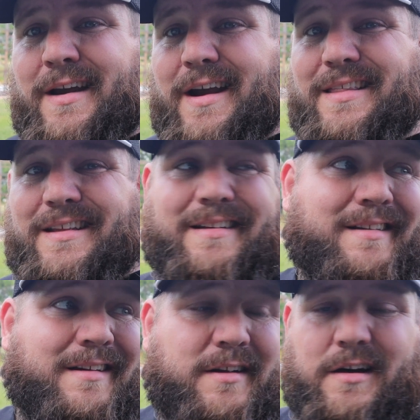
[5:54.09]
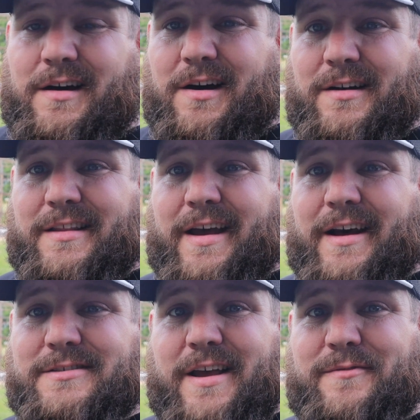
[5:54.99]
And then onto the
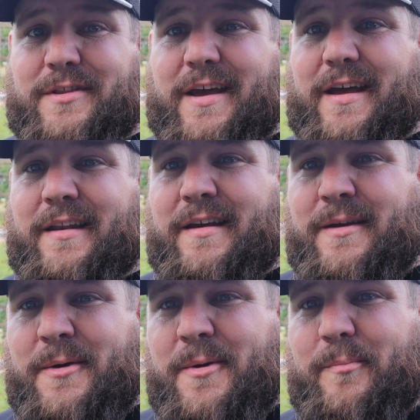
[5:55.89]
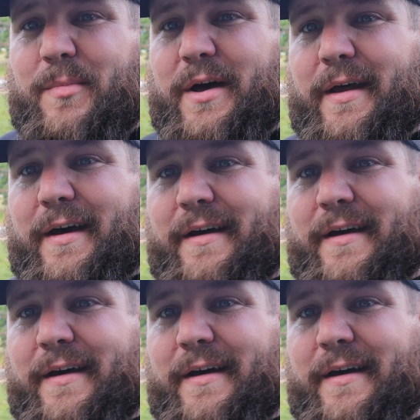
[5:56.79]
house after that. But